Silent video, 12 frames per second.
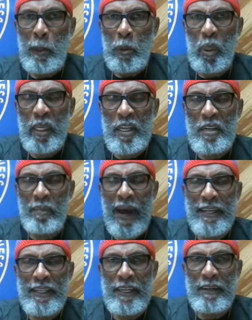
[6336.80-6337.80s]
the
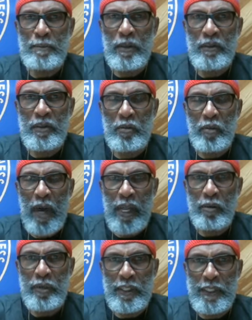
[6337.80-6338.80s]
Edomite government for the right
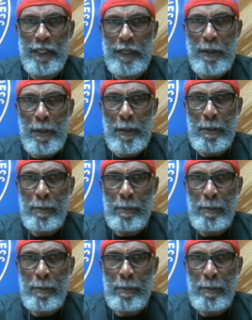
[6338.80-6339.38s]
of return.